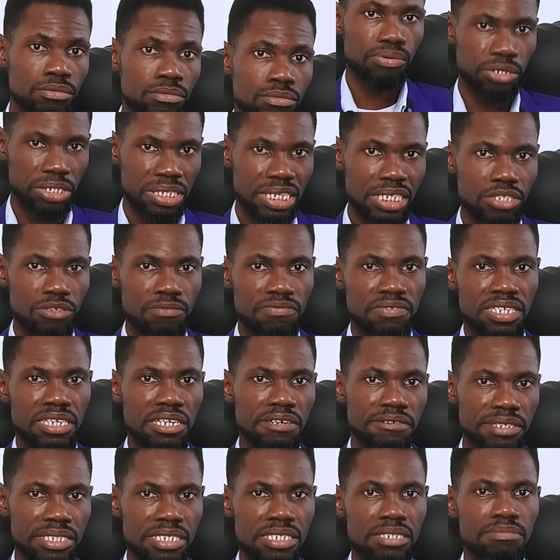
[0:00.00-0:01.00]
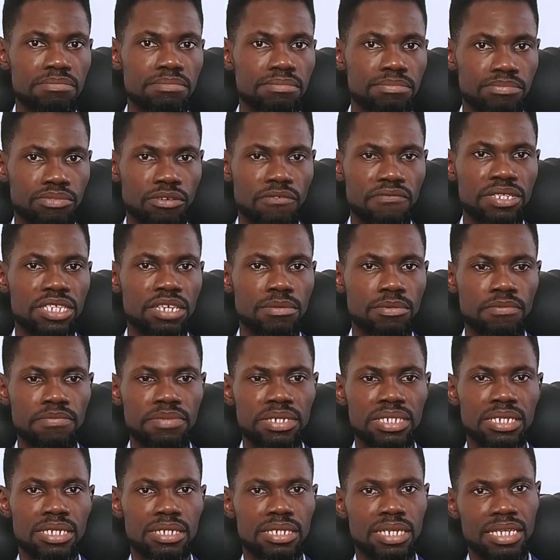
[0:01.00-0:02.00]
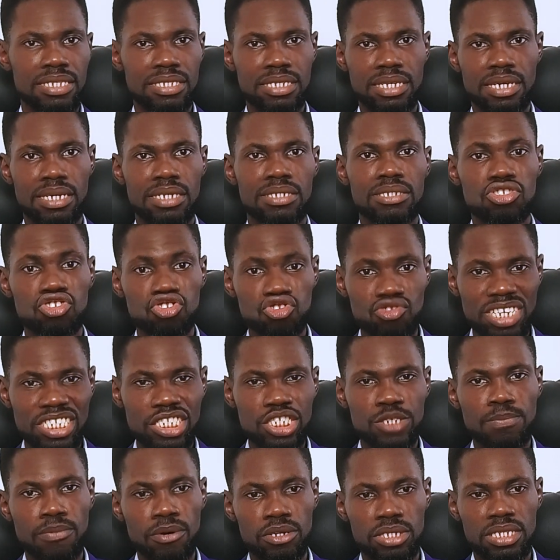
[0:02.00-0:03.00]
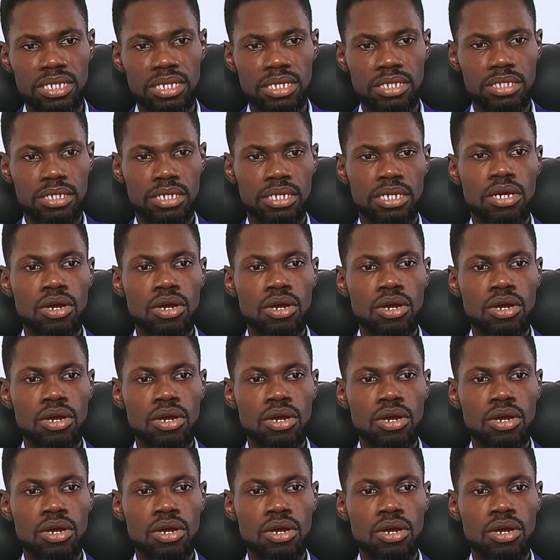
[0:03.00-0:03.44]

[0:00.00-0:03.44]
process of generating profitable business idea. Trend spotting.